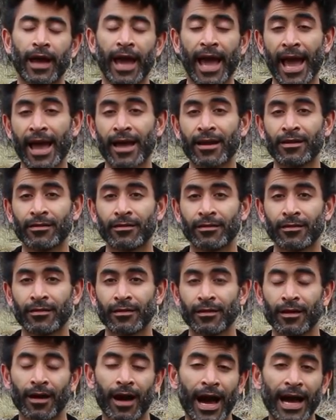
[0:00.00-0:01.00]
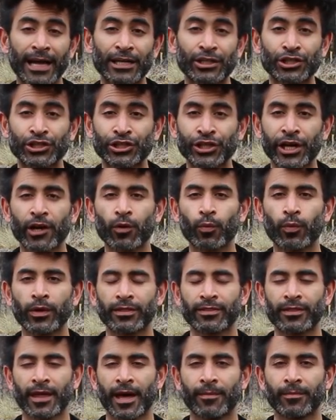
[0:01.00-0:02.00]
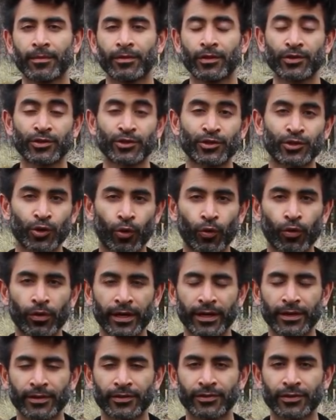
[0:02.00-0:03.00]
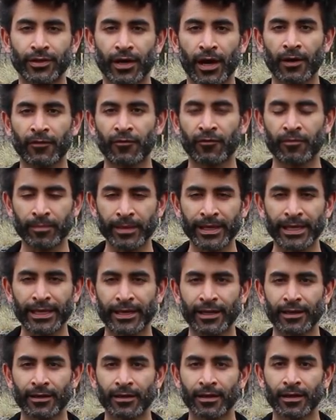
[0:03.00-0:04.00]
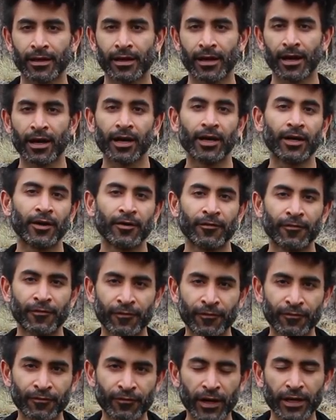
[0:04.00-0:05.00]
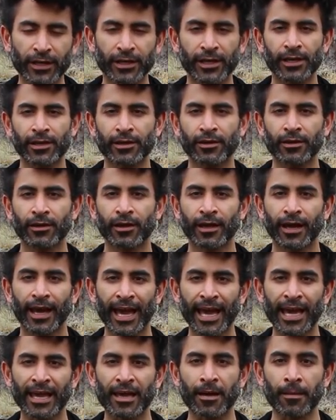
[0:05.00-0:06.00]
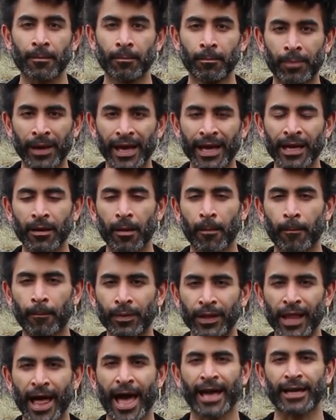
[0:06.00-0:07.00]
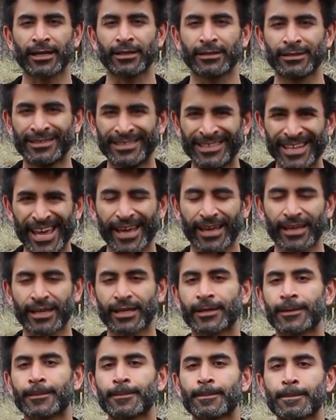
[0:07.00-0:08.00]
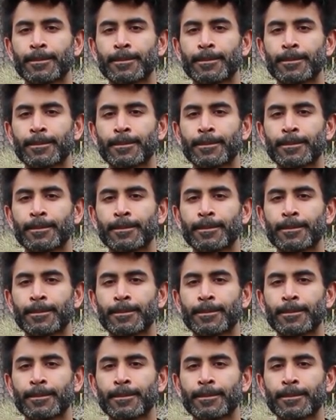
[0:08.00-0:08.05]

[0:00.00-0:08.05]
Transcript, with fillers: and I share with them the stories of me fucking a big black dick.